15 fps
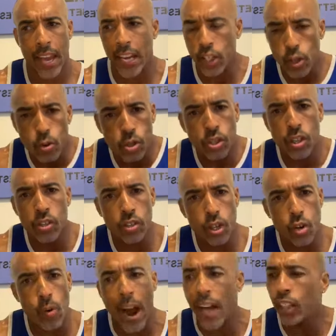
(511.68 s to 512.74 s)
And you should
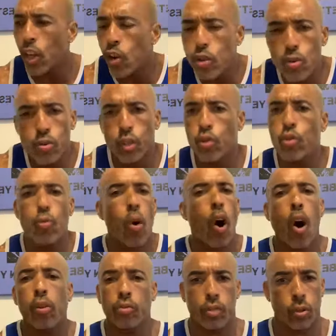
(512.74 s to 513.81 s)
too. I know you do. You
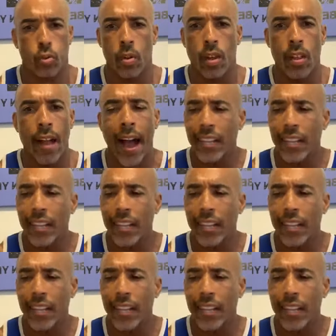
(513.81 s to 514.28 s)
all do.